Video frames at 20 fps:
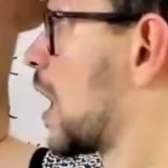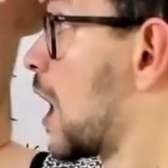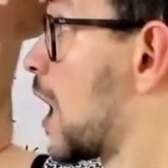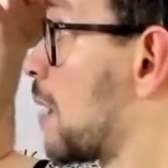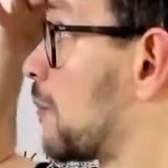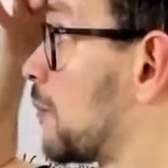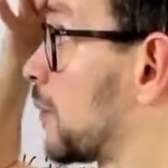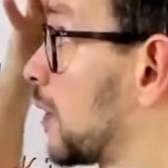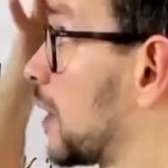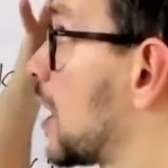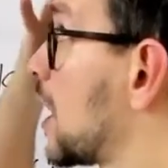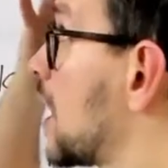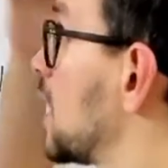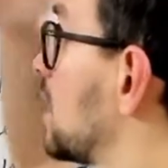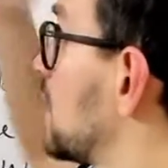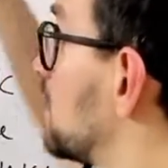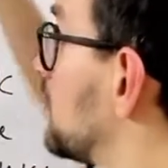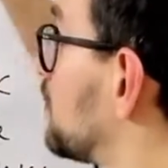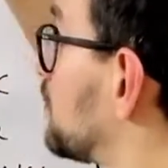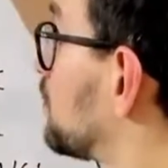
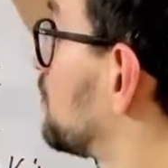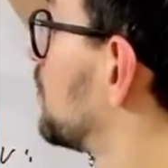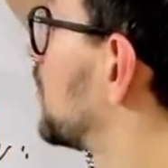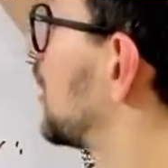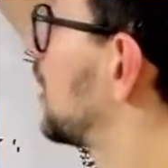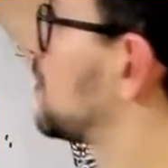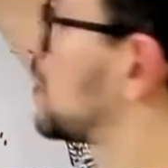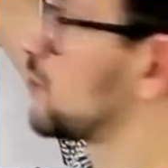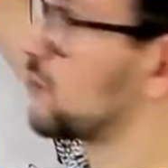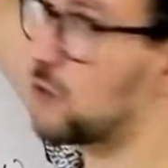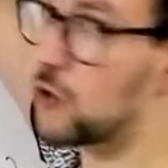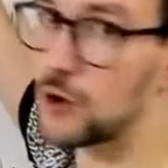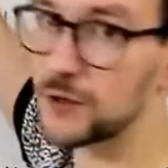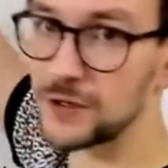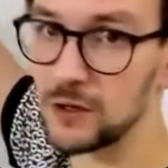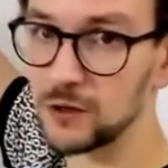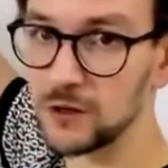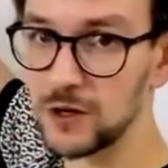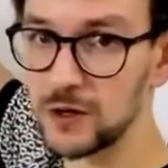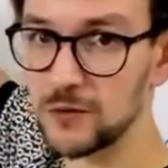apply Bellman-Ford
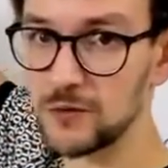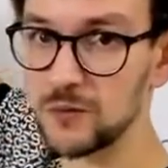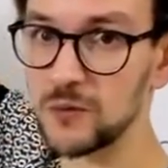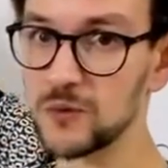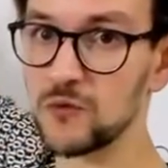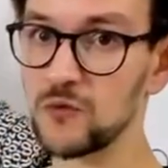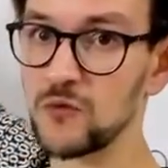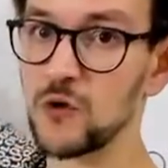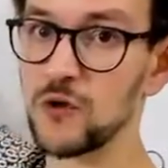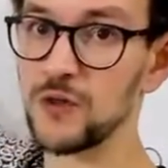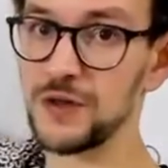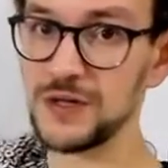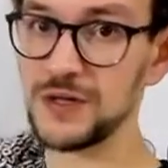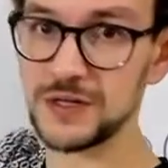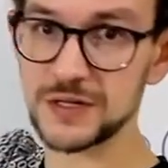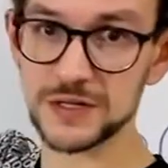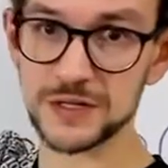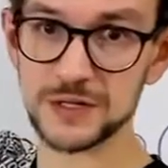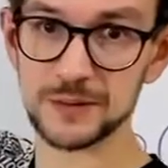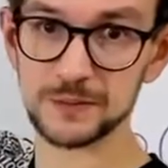algorithm for
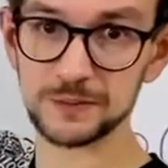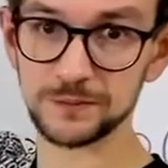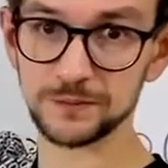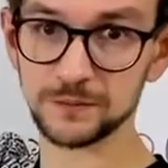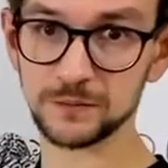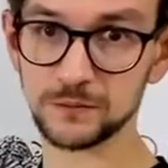this